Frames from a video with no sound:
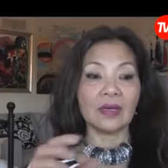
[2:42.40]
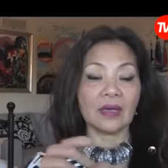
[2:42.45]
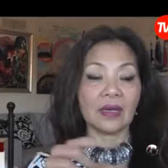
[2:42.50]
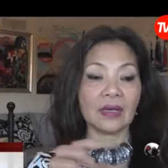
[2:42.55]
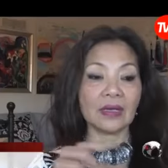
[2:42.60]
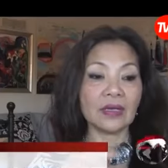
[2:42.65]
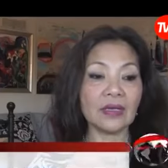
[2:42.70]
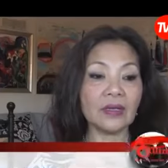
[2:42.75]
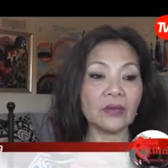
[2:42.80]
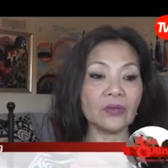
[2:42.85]

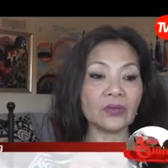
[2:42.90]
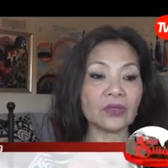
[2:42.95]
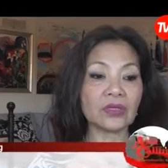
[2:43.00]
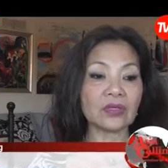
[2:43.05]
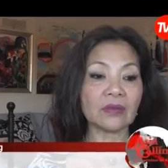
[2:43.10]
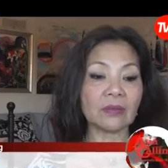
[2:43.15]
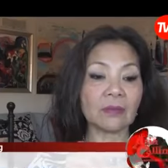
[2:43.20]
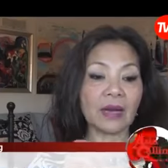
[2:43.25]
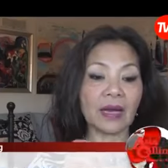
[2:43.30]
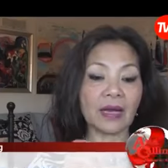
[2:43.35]
I use
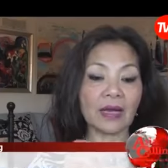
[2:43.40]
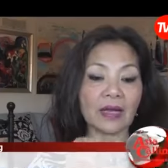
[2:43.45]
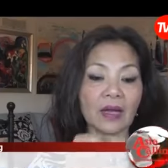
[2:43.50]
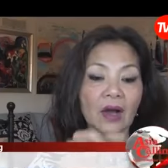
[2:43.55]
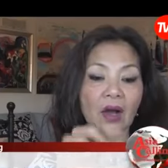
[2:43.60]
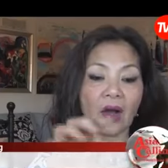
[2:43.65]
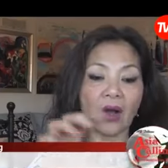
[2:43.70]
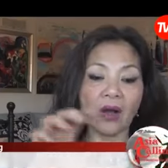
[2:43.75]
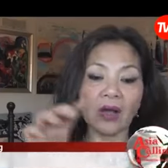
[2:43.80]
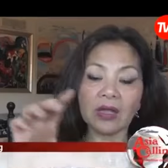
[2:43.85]
by
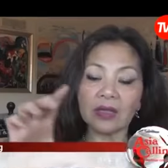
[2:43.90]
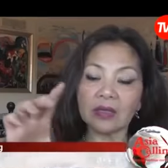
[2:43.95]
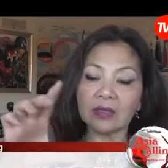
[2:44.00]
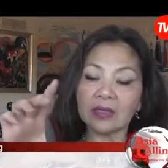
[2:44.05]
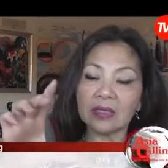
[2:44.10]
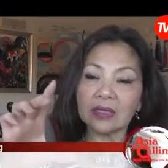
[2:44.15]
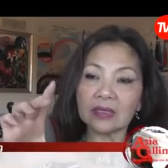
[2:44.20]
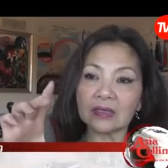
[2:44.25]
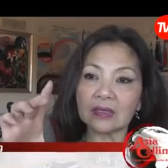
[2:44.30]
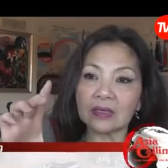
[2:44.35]
oil
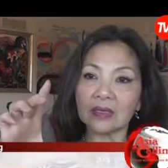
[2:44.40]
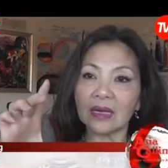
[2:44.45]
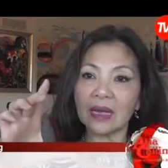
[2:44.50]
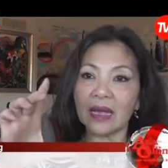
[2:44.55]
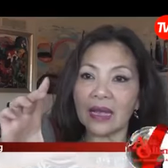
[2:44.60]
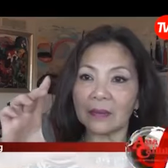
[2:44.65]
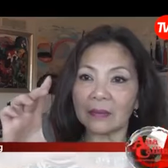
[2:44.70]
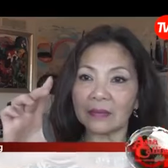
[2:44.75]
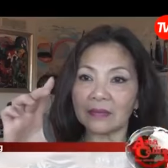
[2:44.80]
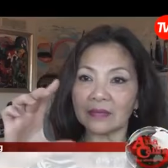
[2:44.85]
this
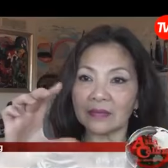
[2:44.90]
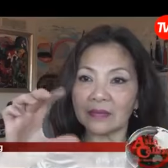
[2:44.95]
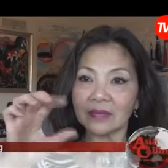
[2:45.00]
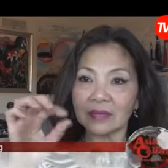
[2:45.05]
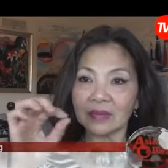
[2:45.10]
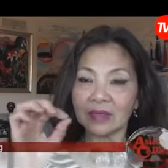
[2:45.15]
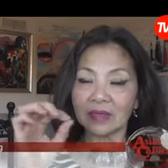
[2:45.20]
lamb